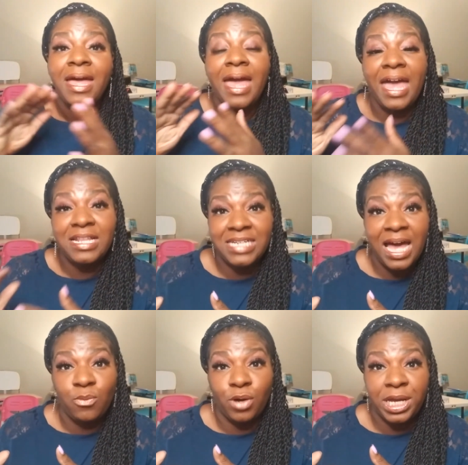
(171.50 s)
and time
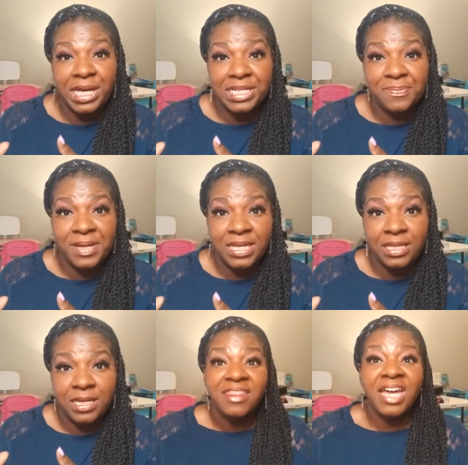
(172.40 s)
working
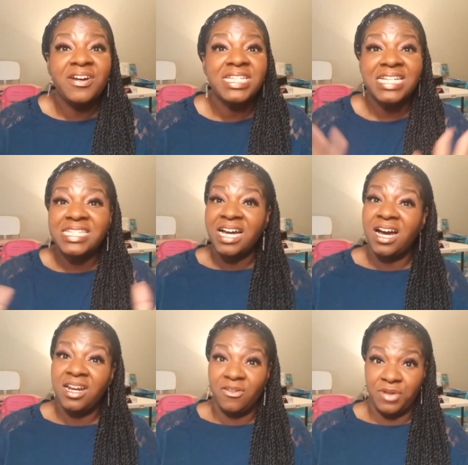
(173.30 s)
independently. There is a ton
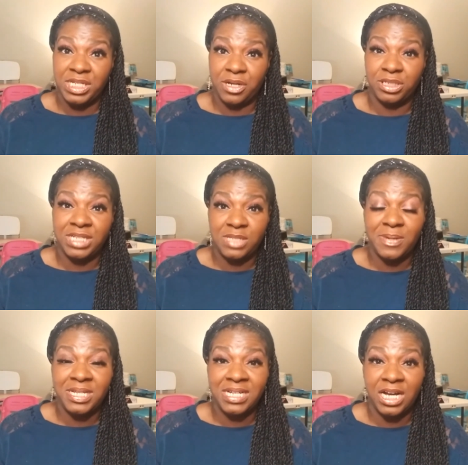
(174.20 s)
of research that's been
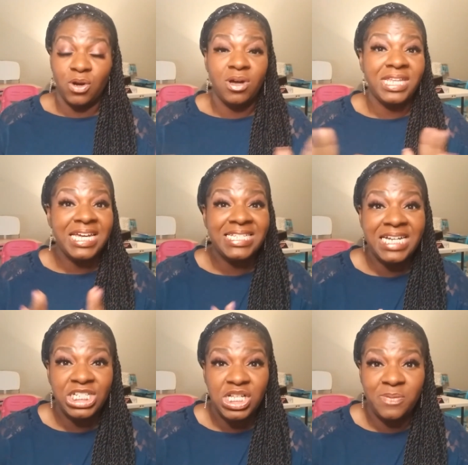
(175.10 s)
done on the
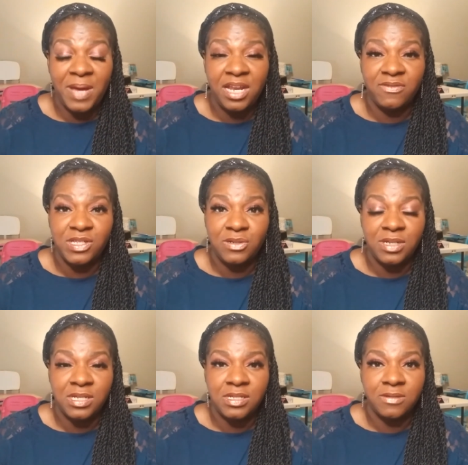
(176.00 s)
attention span of
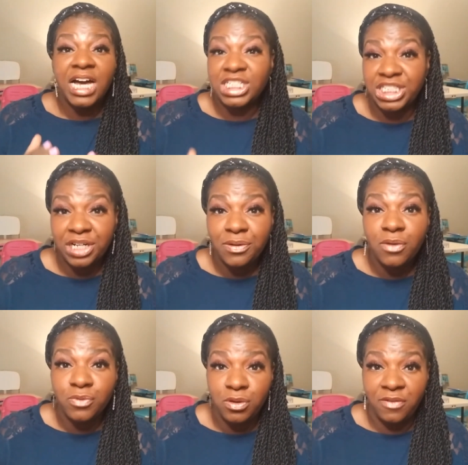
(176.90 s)
students. A general
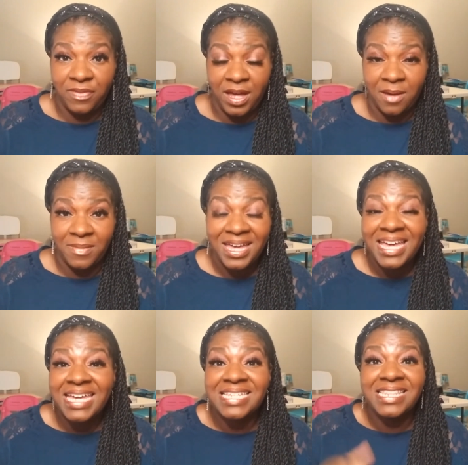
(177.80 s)
rule of thumb
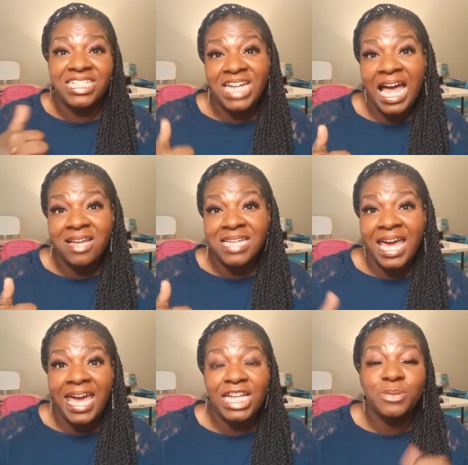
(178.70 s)
is the child's
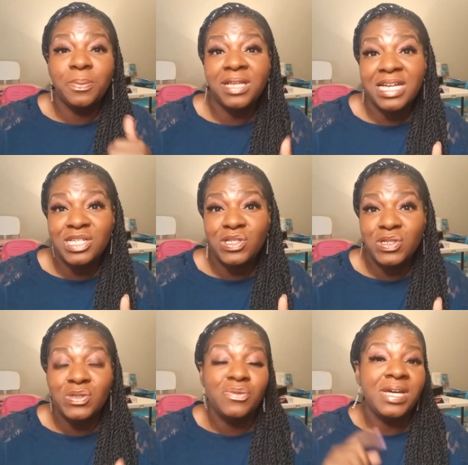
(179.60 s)
age plus
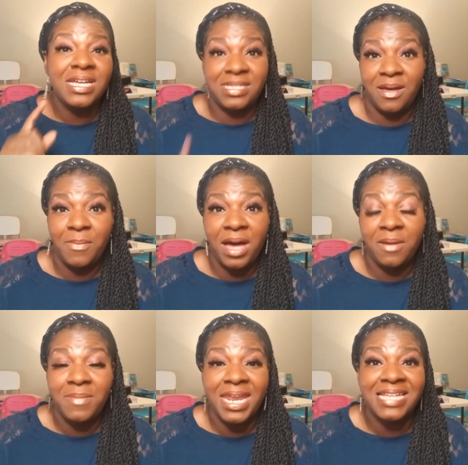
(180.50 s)
2 is the amount of minutes